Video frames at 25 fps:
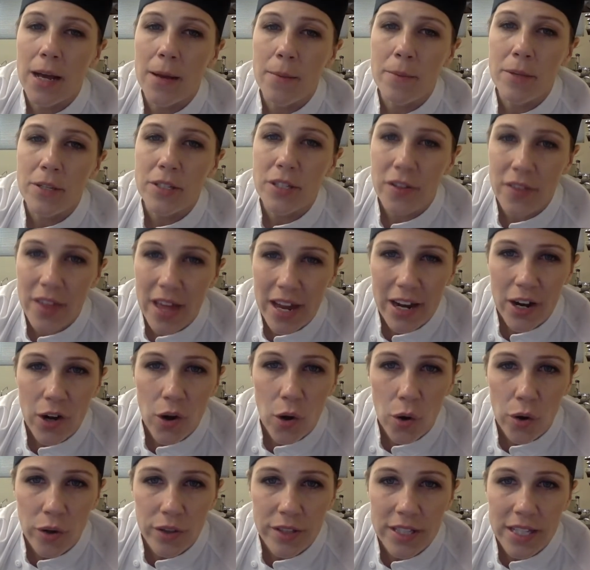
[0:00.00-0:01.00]
so that it
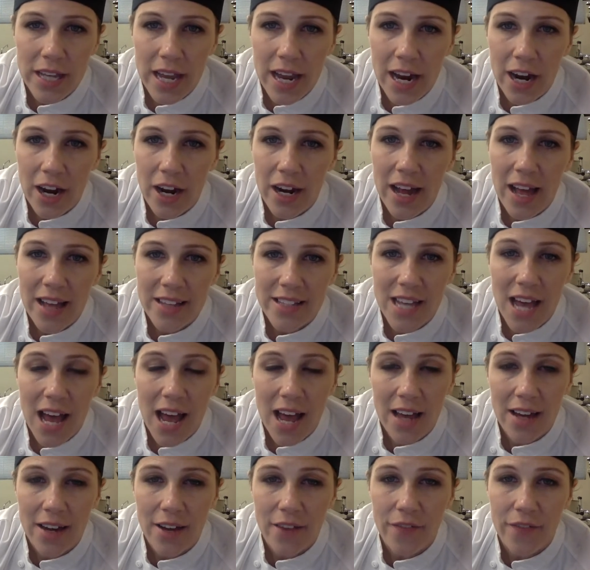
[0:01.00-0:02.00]
holds the air. It has a
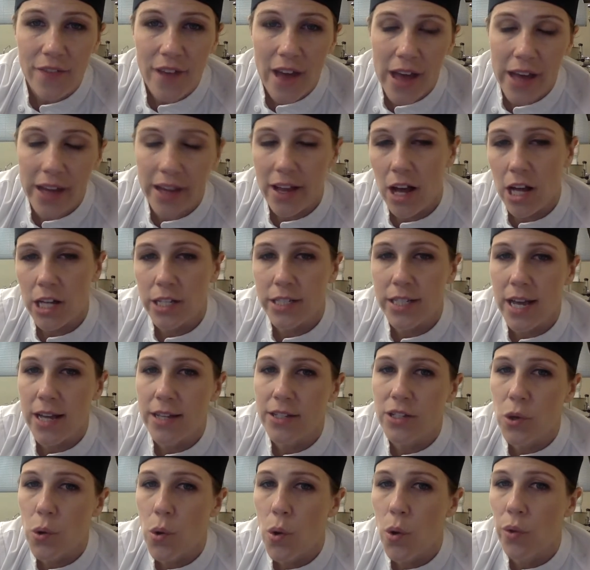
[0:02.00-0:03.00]
high enough fat
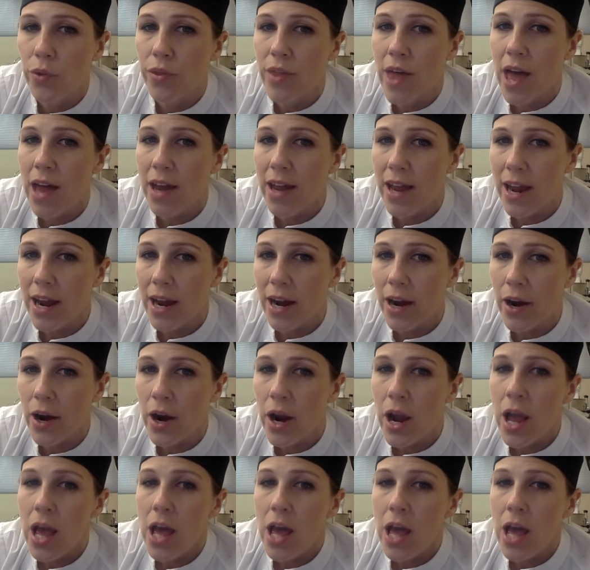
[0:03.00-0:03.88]
content to hold that air.